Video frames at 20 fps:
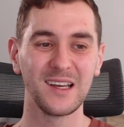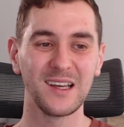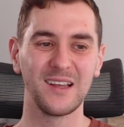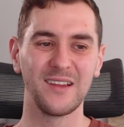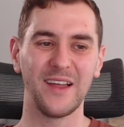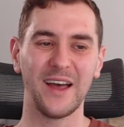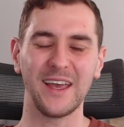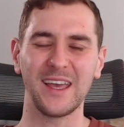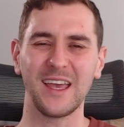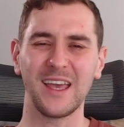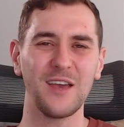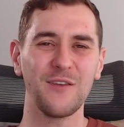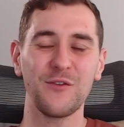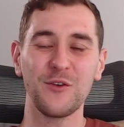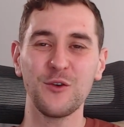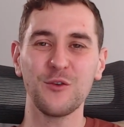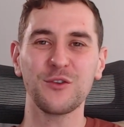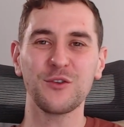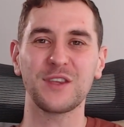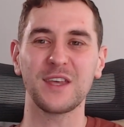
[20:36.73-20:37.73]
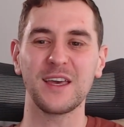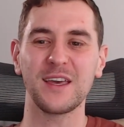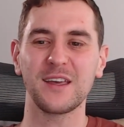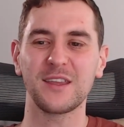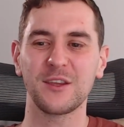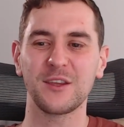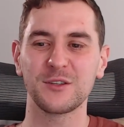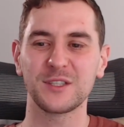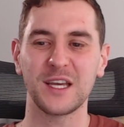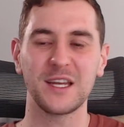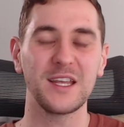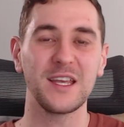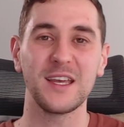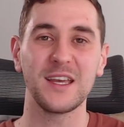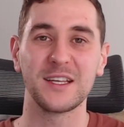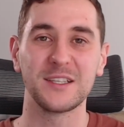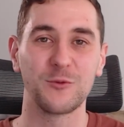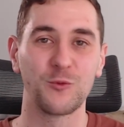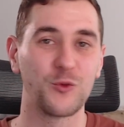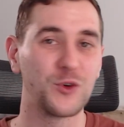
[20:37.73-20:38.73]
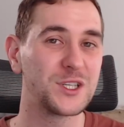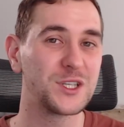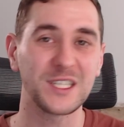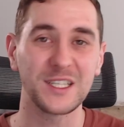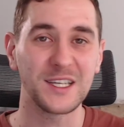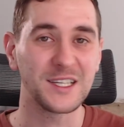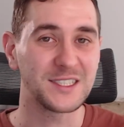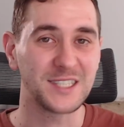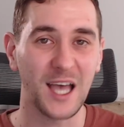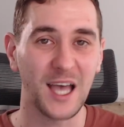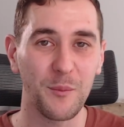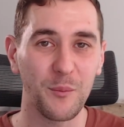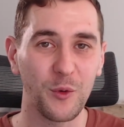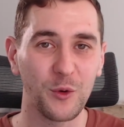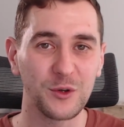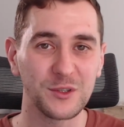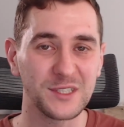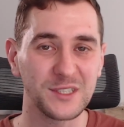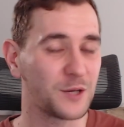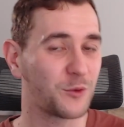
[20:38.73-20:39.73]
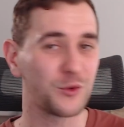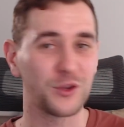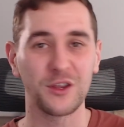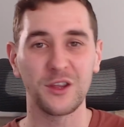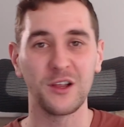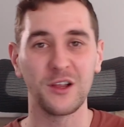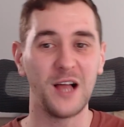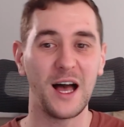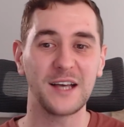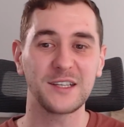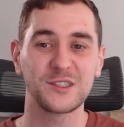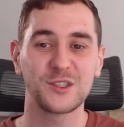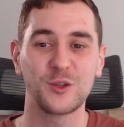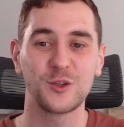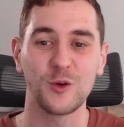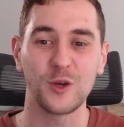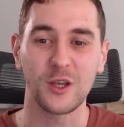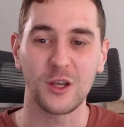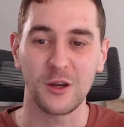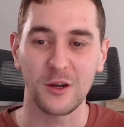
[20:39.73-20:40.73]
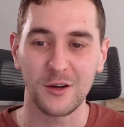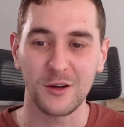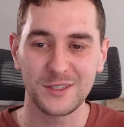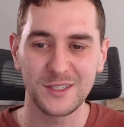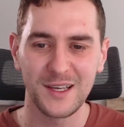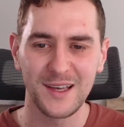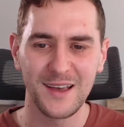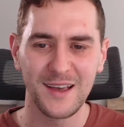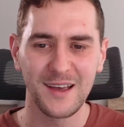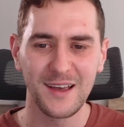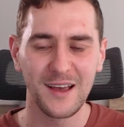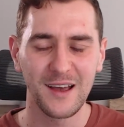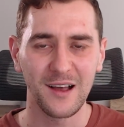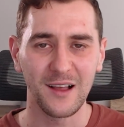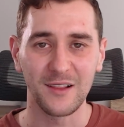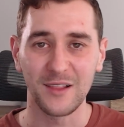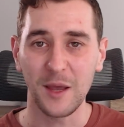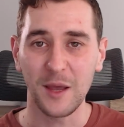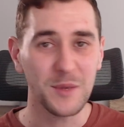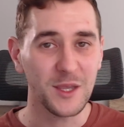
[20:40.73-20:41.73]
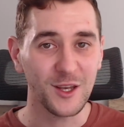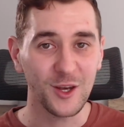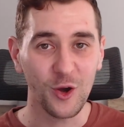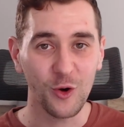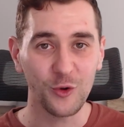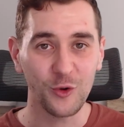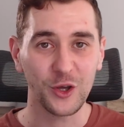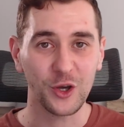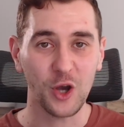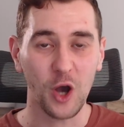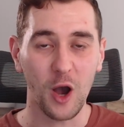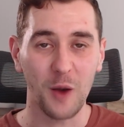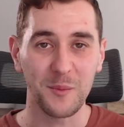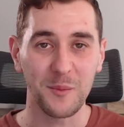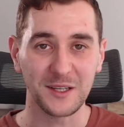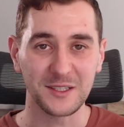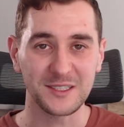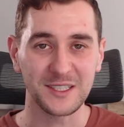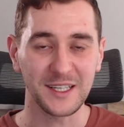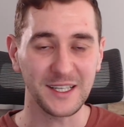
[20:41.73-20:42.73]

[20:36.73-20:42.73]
Like, if you think there's any recent examples, like within the last two years, let me know in the comments.